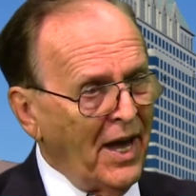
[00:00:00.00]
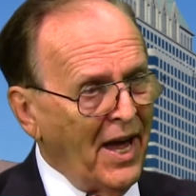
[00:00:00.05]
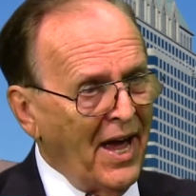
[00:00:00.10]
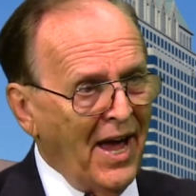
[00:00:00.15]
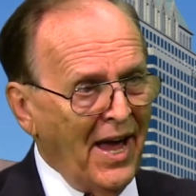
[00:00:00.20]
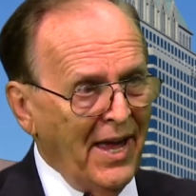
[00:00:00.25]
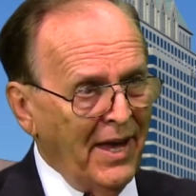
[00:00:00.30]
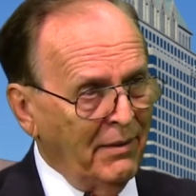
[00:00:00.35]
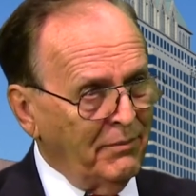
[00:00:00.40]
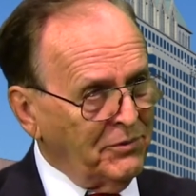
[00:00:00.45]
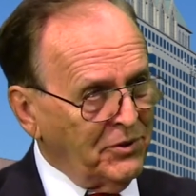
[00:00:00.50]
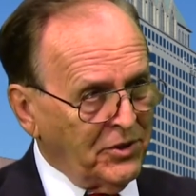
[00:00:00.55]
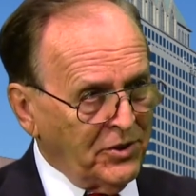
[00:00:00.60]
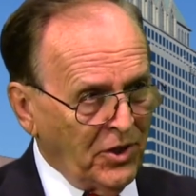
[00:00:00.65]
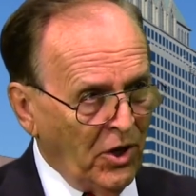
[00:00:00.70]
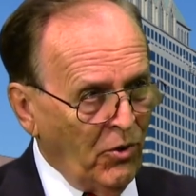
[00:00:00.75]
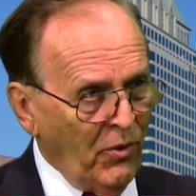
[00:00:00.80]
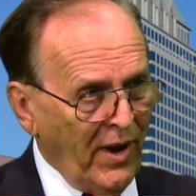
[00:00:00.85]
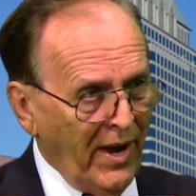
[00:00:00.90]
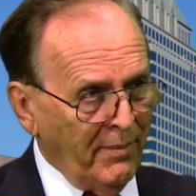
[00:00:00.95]
I am
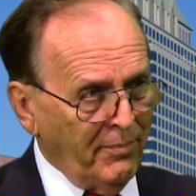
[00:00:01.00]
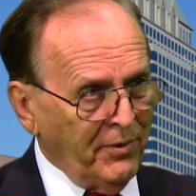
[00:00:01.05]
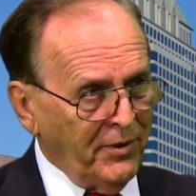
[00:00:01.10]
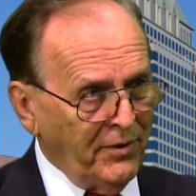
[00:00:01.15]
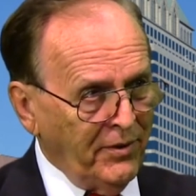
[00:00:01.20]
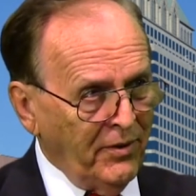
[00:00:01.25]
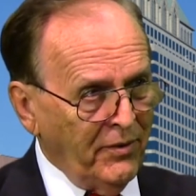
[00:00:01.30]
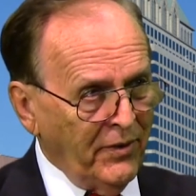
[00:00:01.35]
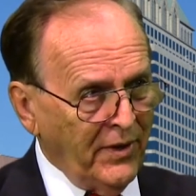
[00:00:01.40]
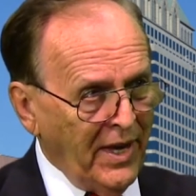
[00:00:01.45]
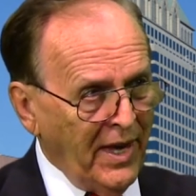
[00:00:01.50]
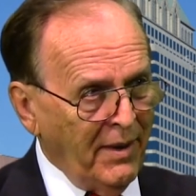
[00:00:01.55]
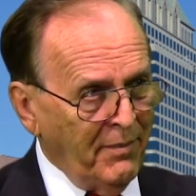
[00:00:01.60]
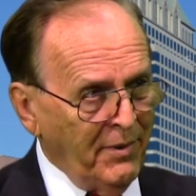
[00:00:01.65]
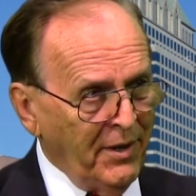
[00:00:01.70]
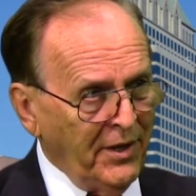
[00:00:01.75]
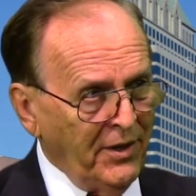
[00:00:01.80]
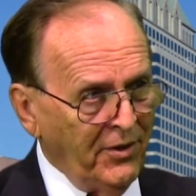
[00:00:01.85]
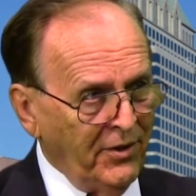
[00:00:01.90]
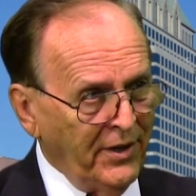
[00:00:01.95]
so happy that you came
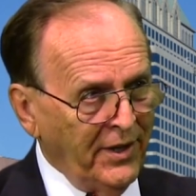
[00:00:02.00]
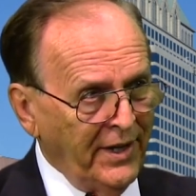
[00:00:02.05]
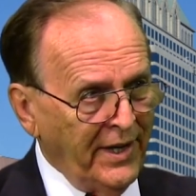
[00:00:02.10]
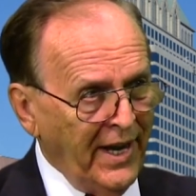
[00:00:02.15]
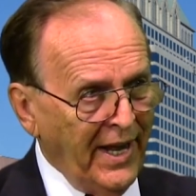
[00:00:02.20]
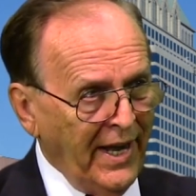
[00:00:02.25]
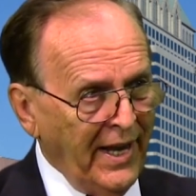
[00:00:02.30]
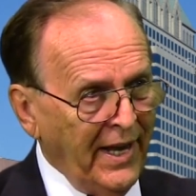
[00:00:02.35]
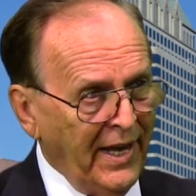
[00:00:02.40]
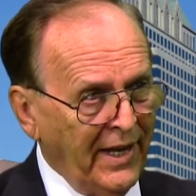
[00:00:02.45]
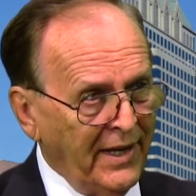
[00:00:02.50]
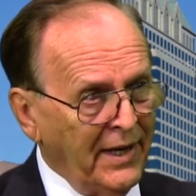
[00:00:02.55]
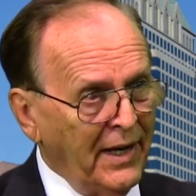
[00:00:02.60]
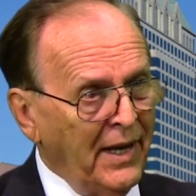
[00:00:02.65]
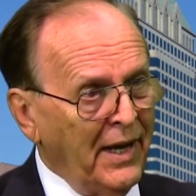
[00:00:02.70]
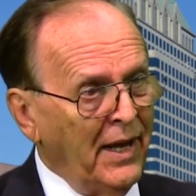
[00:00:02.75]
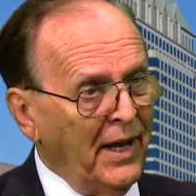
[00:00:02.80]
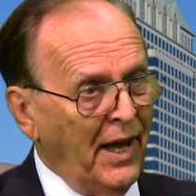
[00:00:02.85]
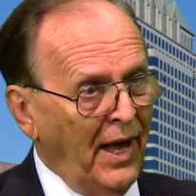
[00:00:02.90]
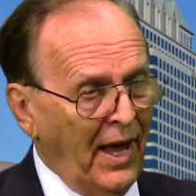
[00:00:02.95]
in here today, and
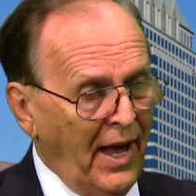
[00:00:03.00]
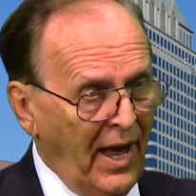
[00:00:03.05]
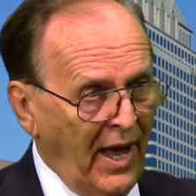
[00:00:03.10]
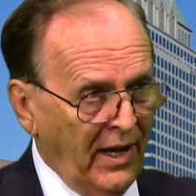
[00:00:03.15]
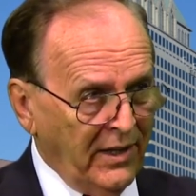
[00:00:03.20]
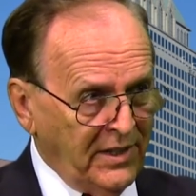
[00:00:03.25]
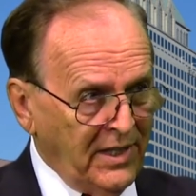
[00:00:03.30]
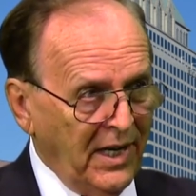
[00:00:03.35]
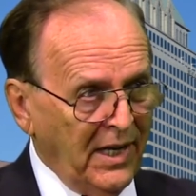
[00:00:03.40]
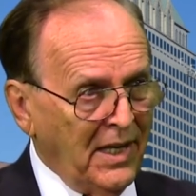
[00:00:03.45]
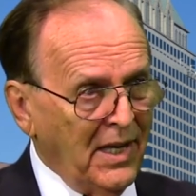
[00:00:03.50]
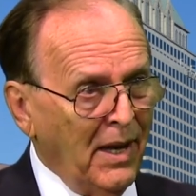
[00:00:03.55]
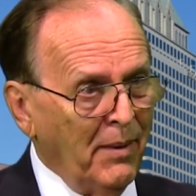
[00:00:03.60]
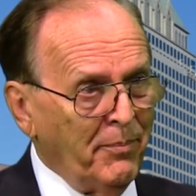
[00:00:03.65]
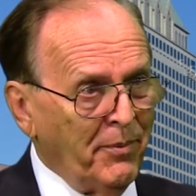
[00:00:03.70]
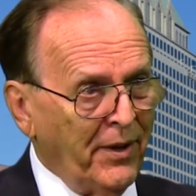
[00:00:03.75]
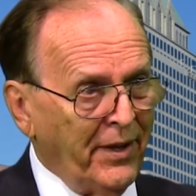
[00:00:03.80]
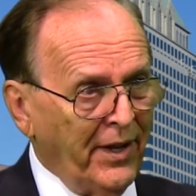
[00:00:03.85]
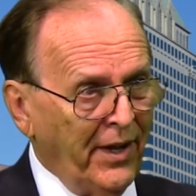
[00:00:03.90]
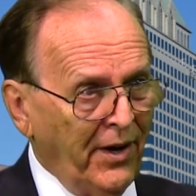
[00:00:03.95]
I'll take you
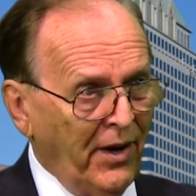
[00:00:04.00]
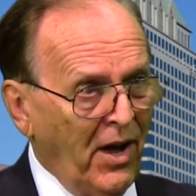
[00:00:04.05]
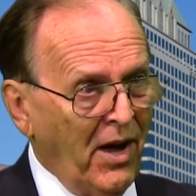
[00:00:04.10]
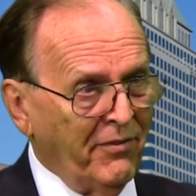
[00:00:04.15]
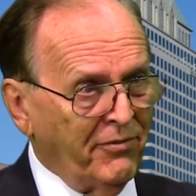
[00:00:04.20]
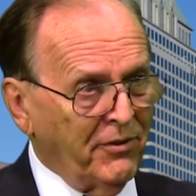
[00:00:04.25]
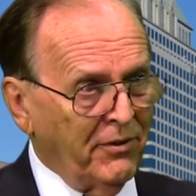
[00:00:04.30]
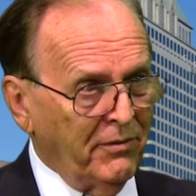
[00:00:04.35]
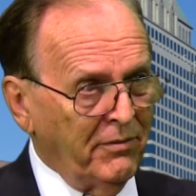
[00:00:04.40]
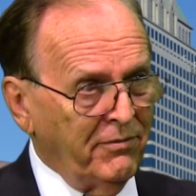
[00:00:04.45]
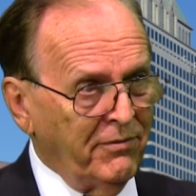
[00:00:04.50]
up on that offer.